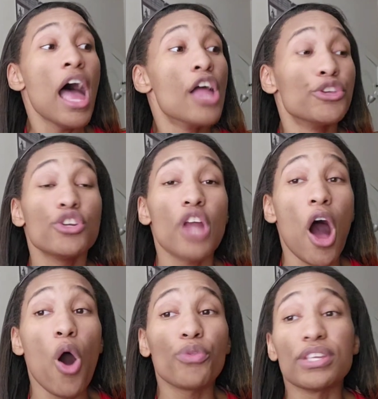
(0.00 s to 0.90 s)
you
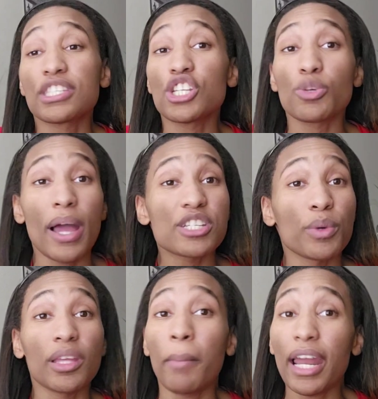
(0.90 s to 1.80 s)
know, the situation with
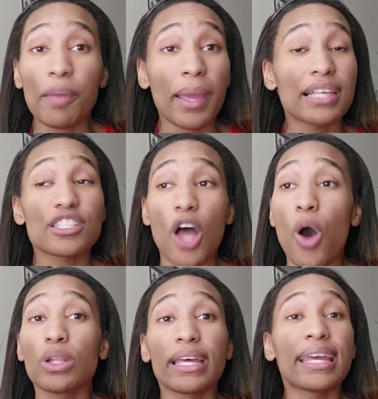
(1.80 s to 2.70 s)
the money being
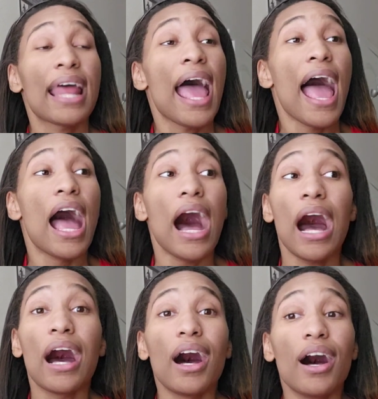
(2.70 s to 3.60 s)
stolen,
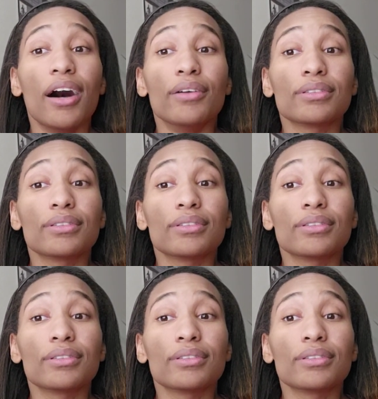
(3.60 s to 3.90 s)
uh,